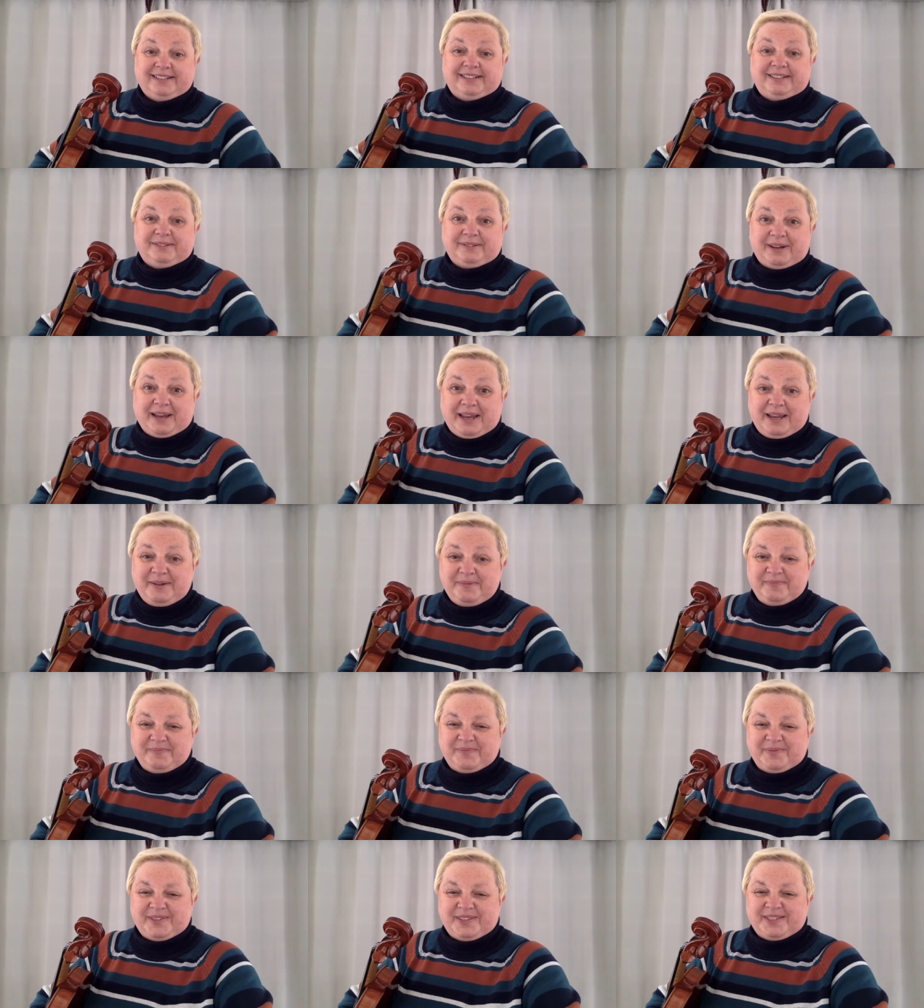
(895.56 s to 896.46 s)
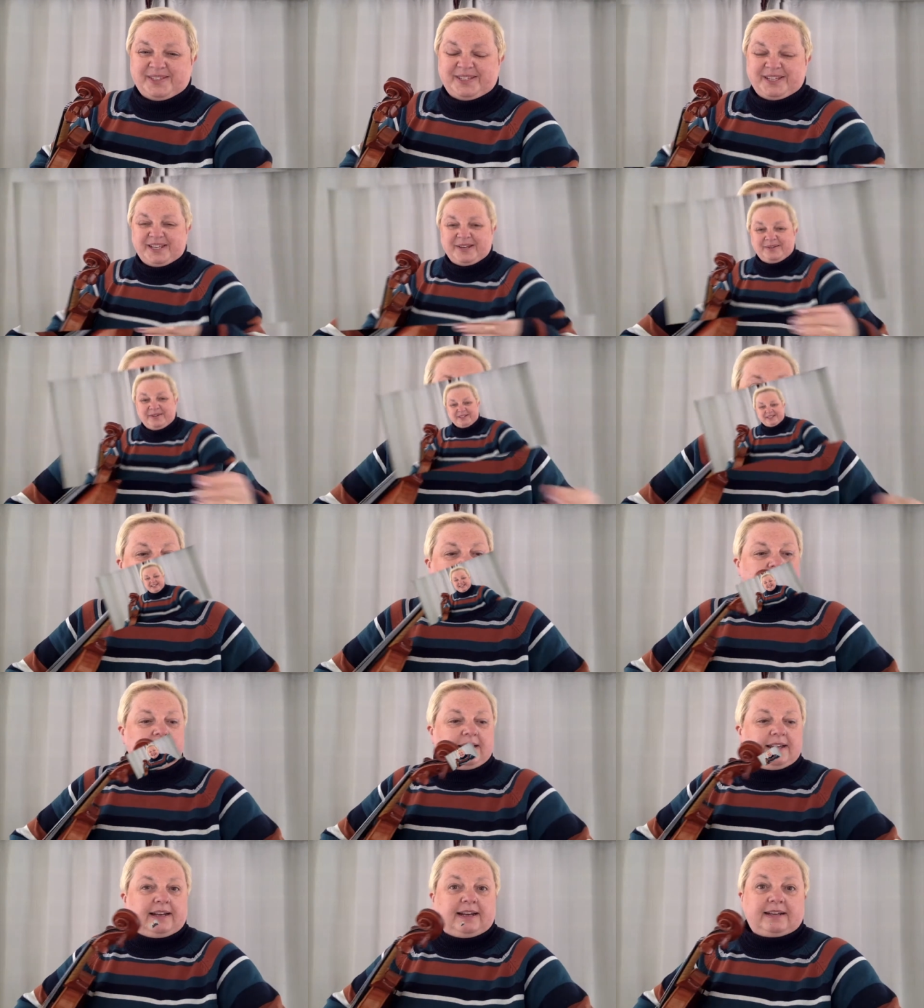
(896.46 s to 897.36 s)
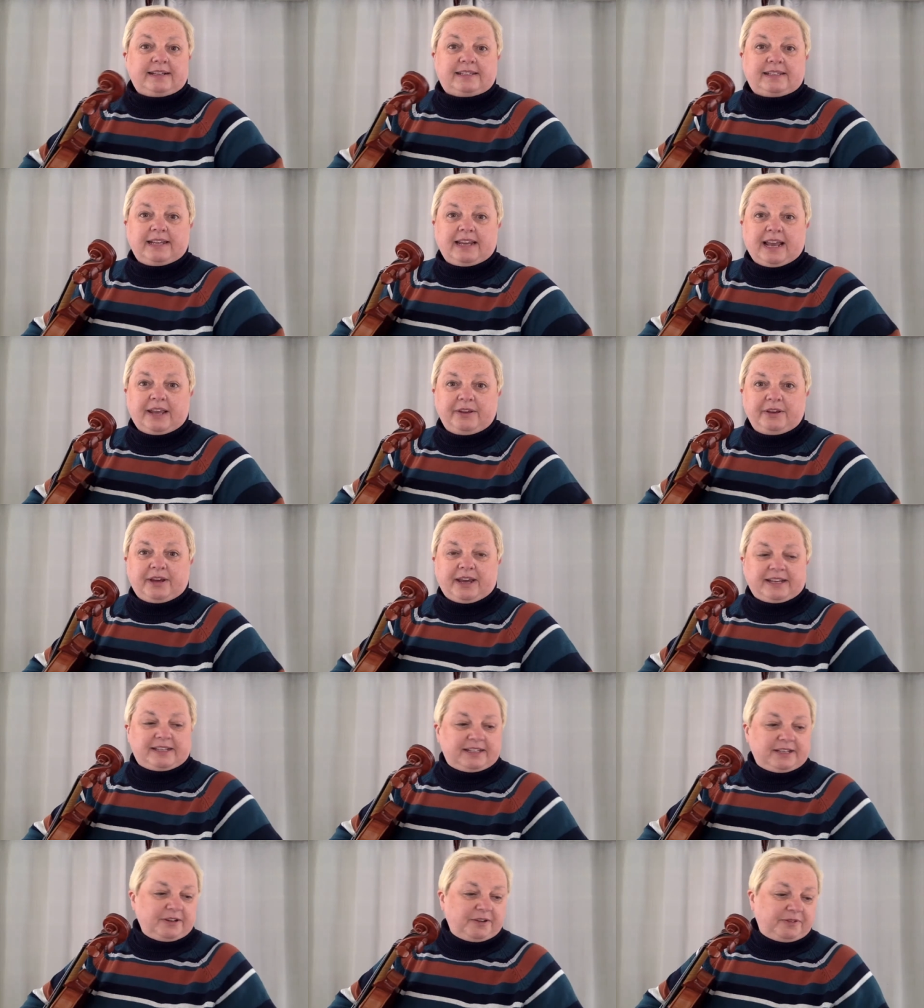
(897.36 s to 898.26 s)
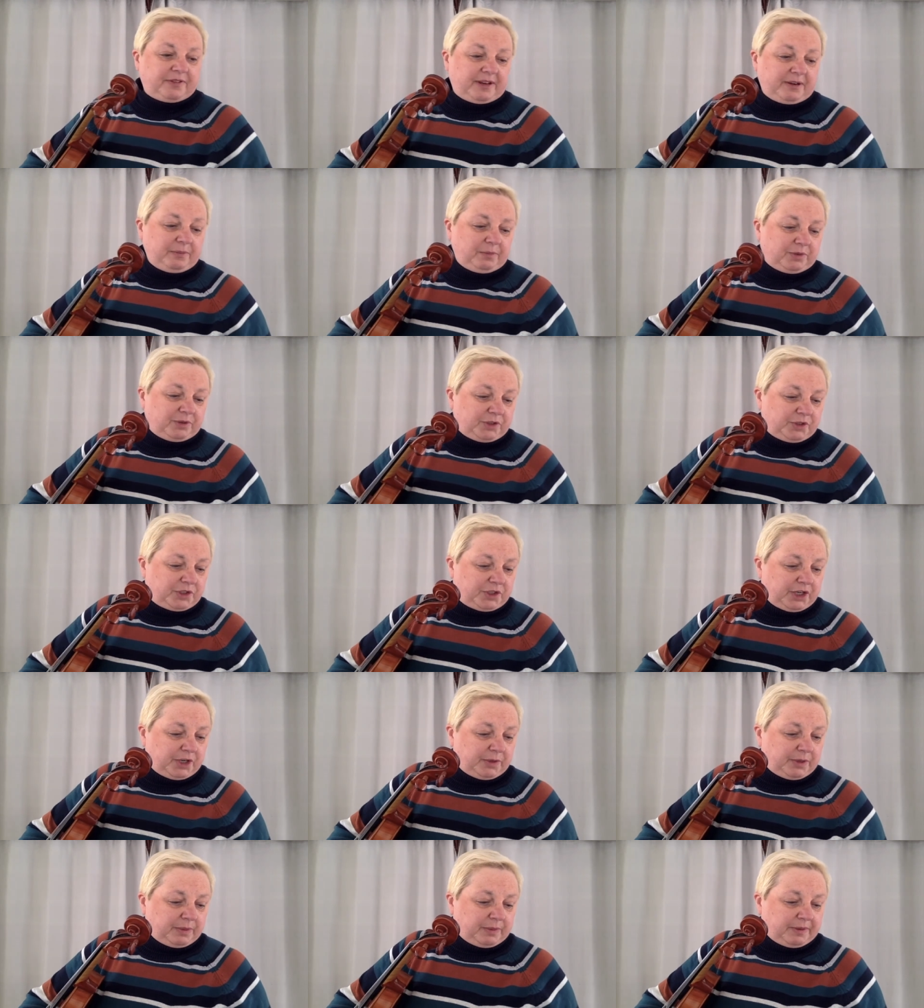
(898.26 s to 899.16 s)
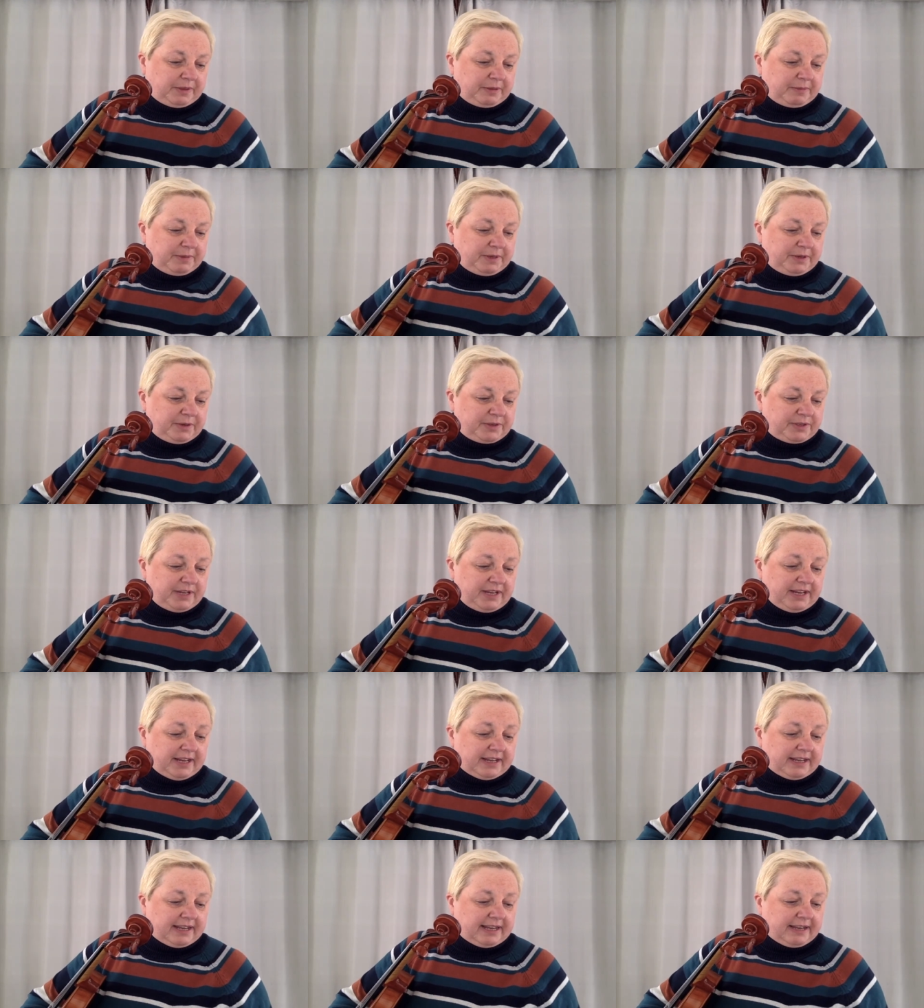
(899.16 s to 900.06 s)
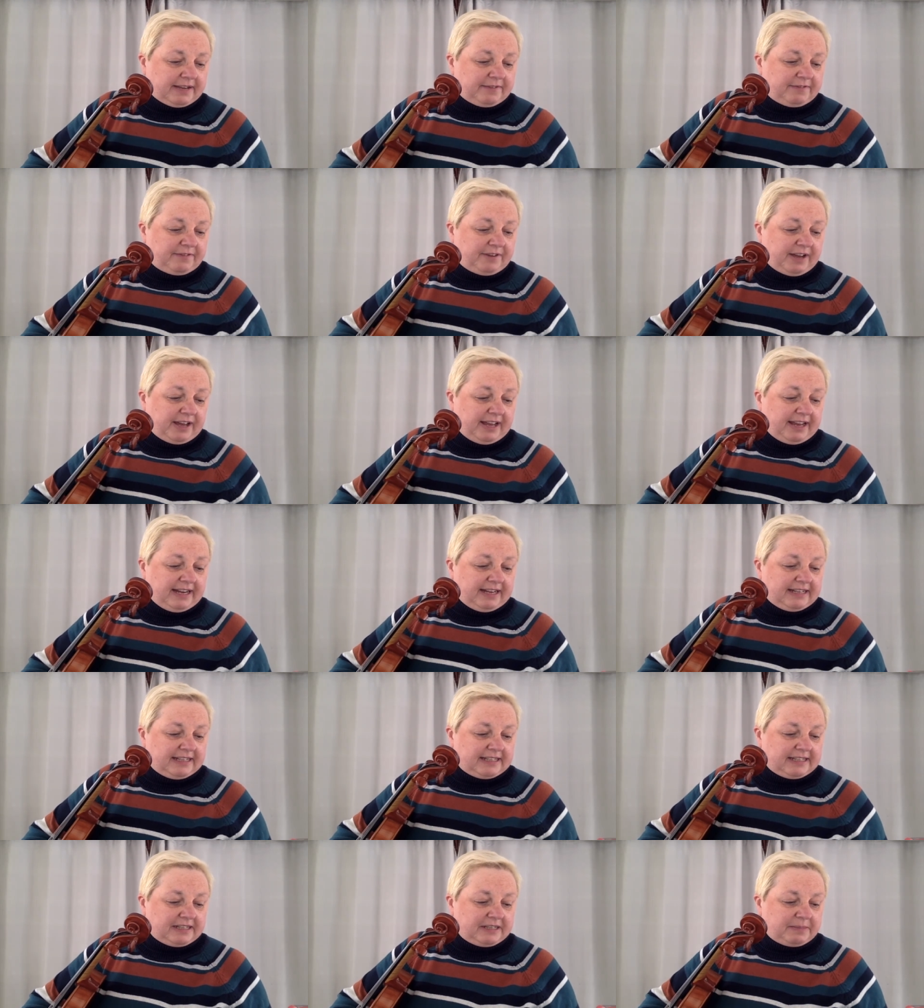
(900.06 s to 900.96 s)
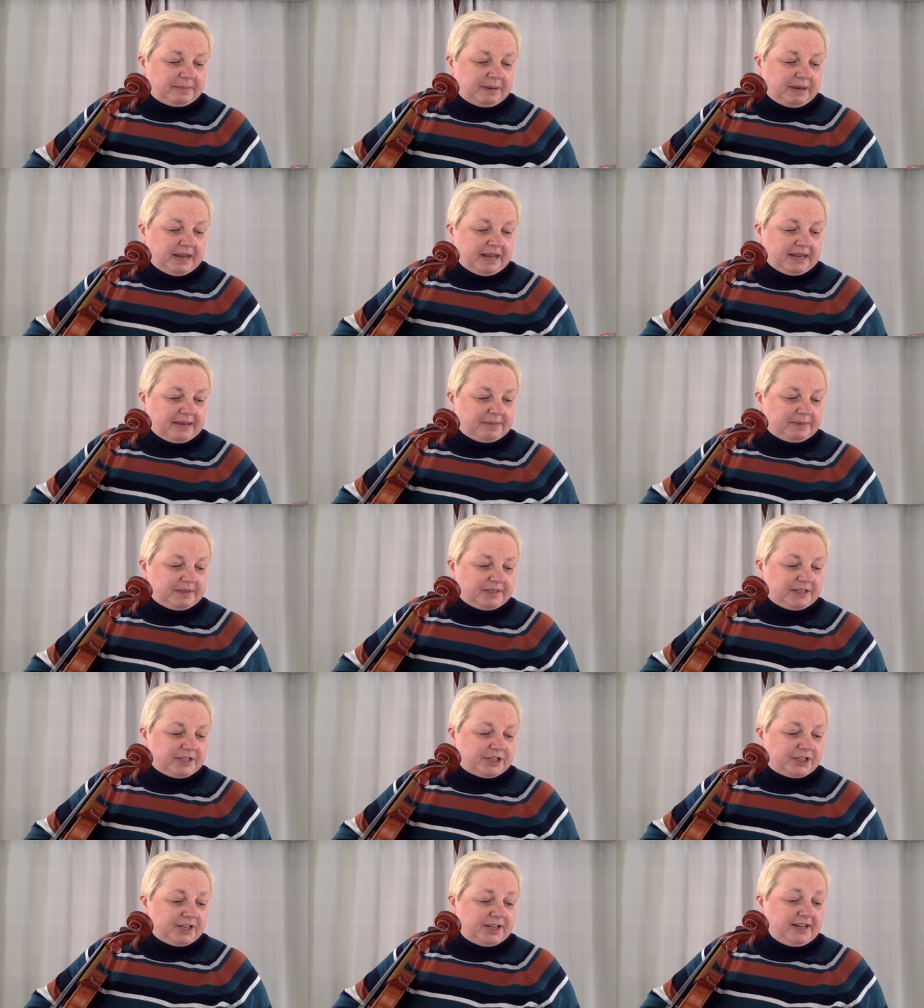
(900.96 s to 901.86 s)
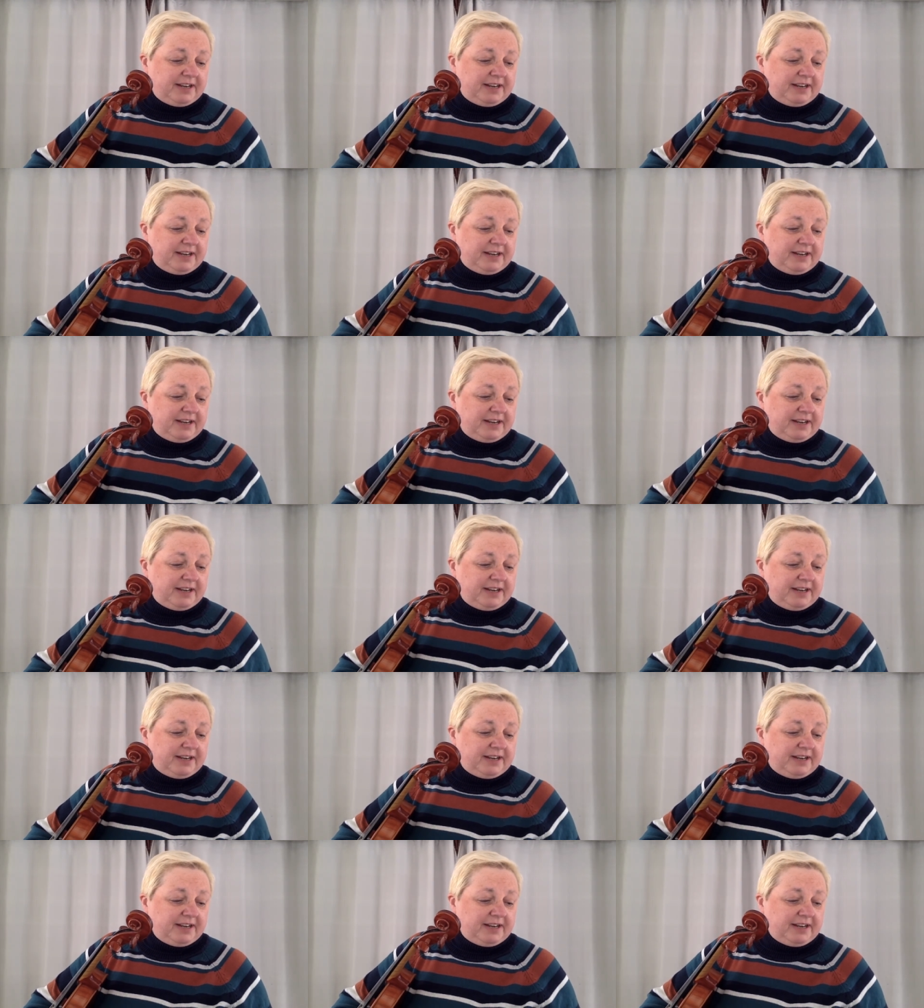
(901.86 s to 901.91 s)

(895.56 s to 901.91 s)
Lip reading: Okay, see you in a second. Let's see how you're getting on then. We'll do it with the music. Violins in the playing position.